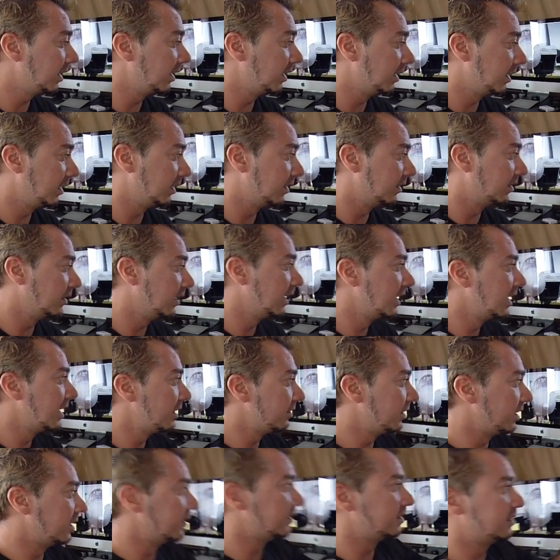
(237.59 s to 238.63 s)
in
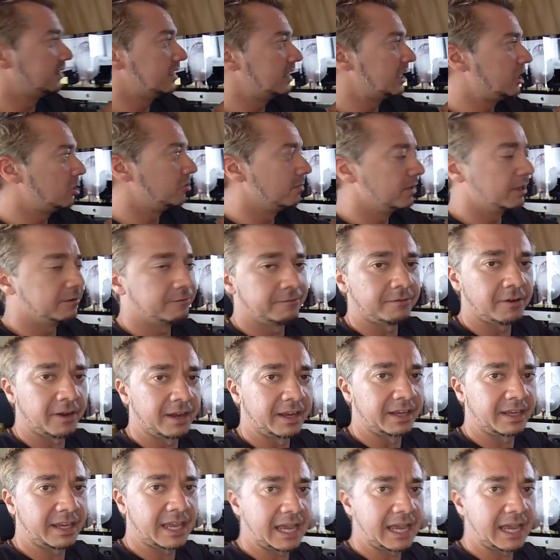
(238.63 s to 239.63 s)
these dehumidifying